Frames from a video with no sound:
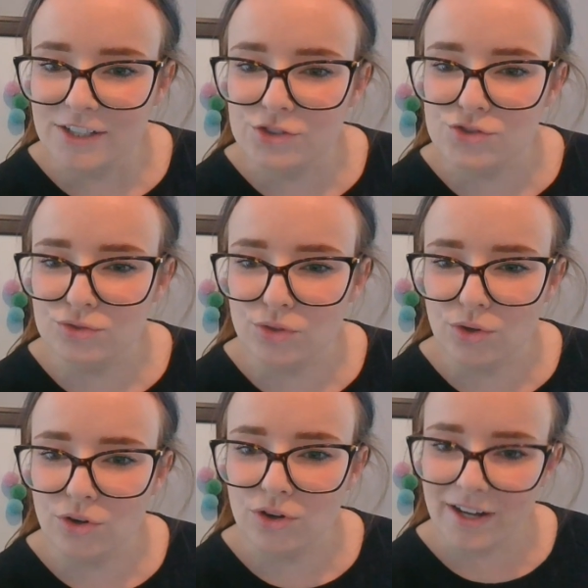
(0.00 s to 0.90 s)

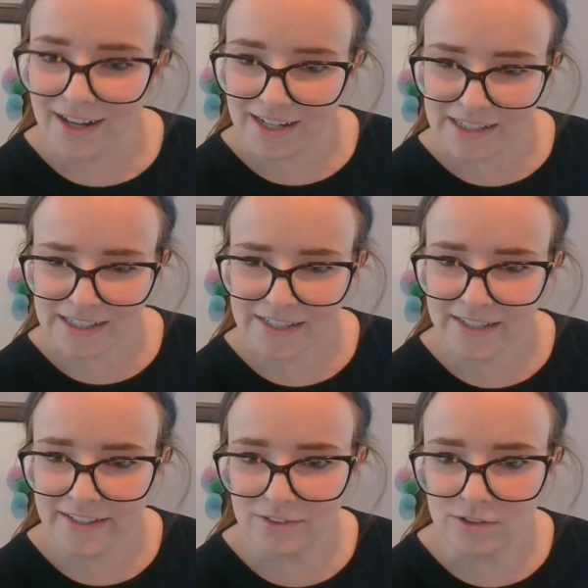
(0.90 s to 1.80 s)
Draw a
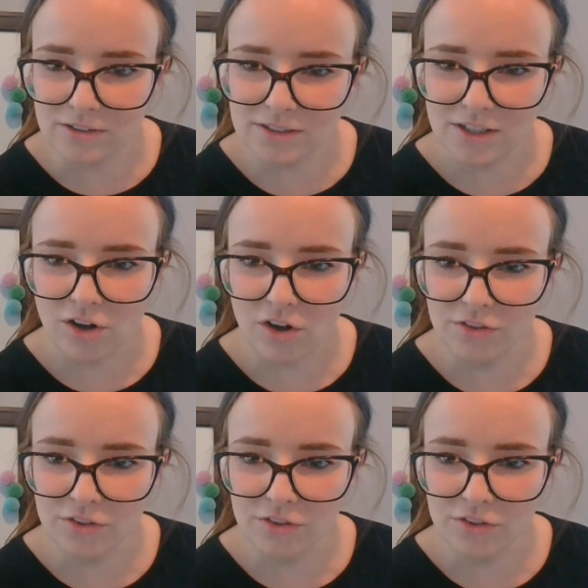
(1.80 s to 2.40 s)
hill